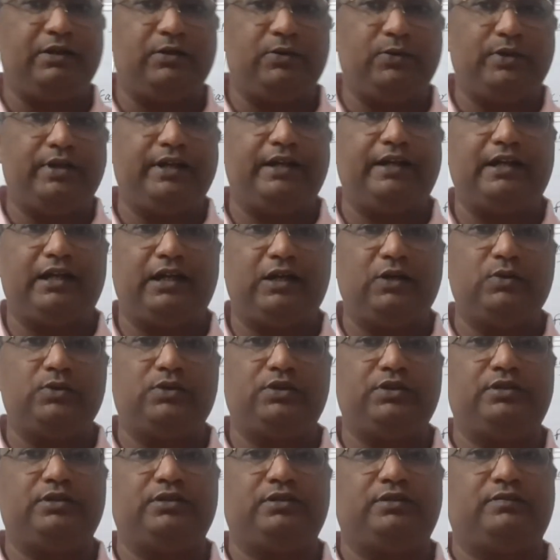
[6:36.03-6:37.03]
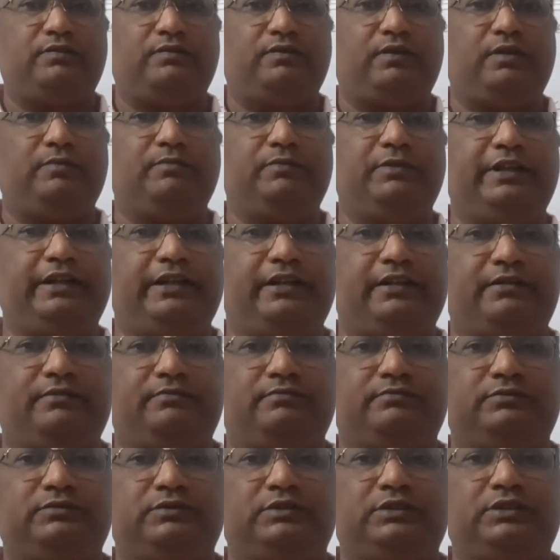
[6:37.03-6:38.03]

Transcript: rooted out from their